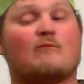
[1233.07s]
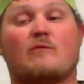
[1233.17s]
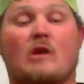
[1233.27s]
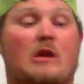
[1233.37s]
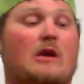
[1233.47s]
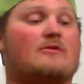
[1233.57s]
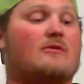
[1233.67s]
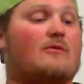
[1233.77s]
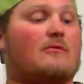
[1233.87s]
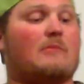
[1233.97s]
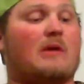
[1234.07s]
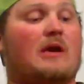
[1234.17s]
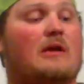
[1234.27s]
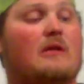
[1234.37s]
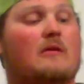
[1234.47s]
And I also want to make
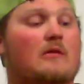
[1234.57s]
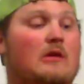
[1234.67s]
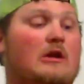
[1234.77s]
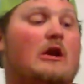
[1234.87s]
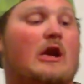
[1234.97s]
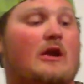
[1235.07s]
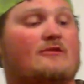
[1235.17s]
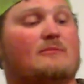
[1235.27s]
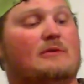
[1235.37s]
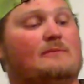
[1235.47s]
an announcement.